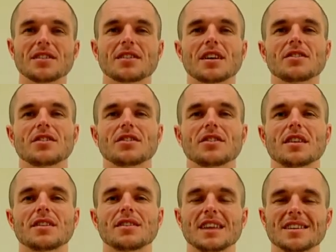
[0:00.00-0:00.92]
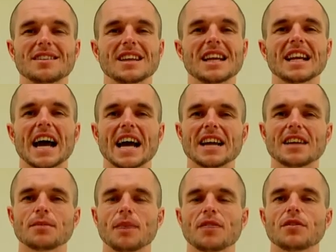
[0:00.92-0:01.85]
such as the
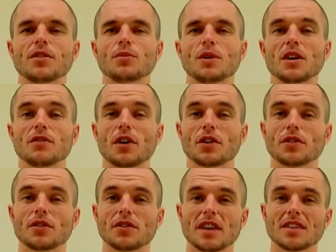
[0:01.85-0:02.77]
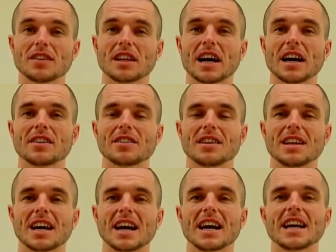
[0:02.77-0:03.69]
16-8 method, where you fast for 16 hours of the
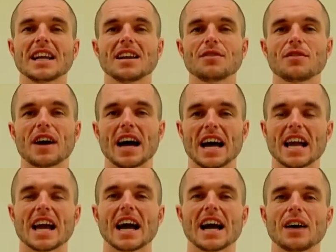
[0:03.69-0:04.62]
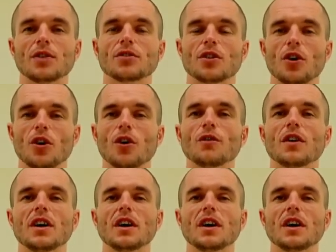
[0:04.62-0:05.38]
day and eat for 8 hours of